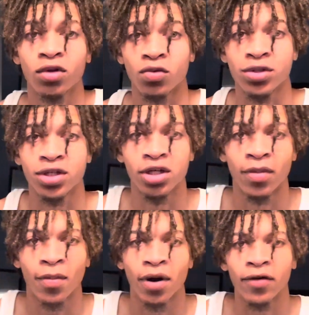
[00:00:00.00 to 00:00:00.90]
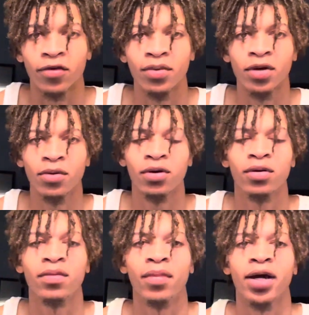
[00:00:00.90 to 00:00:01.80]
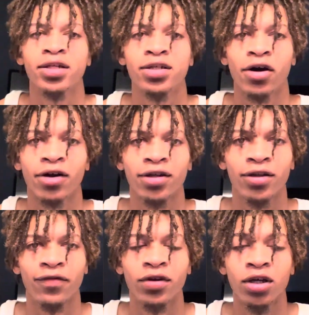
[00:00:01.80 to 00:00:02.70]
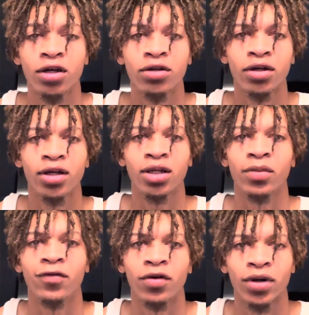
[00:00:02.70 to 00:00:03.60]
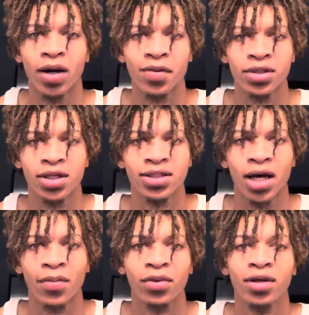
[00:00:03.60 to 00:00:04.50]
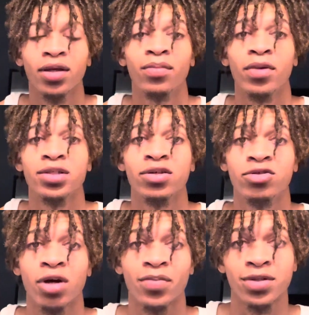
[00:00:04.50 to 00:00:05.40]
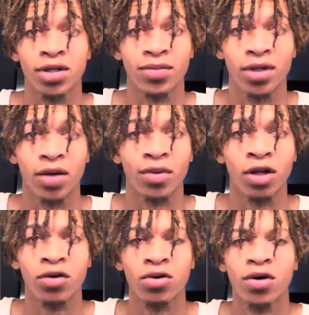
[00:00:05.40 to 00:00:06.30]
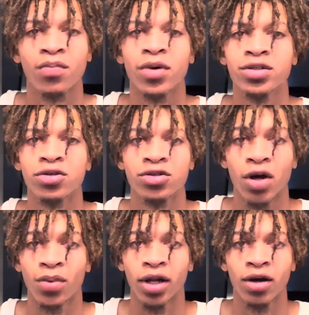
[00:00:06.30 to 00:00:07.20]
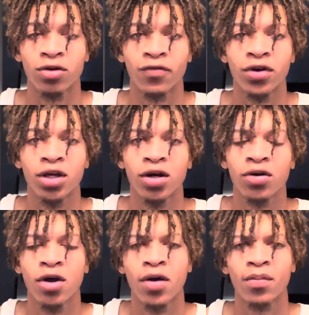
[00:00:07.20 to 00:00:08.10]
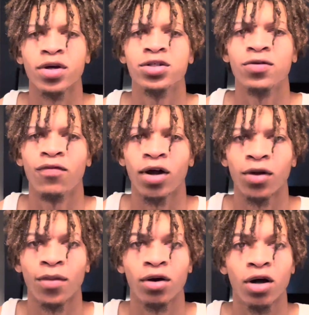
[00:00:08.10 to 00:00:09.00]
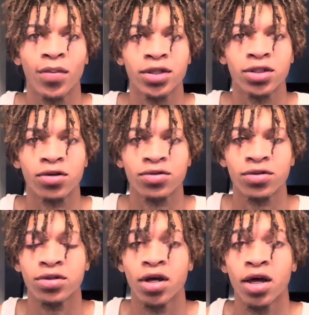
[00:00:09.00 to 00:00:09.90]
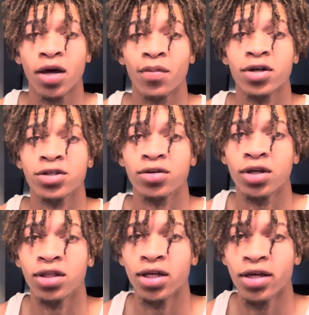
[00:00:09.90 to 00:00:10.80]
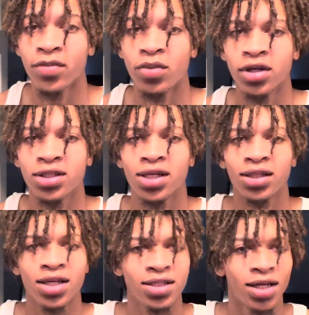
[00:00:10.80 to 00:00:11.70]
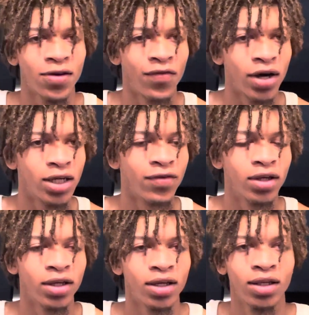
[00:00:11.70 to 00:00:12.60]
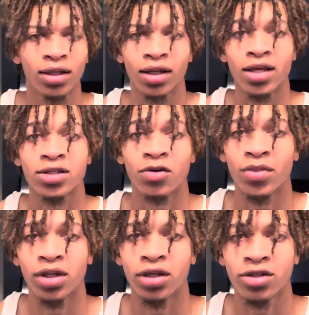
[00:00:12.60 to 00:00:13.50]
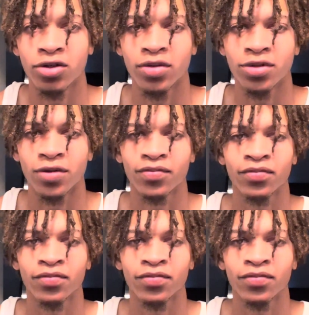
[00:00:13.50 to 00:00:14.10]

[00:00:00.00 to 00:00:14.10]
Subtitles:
What's good, my powerful people? Back at y'all with another video. Now before we hop into the topic, make sure you drop a sub down below. Make sure you drop a like on the video. Make sure you follow me on all my socials. And make sure you get the ebook, 10 Things That Define Every King. Link's gonna be in the description.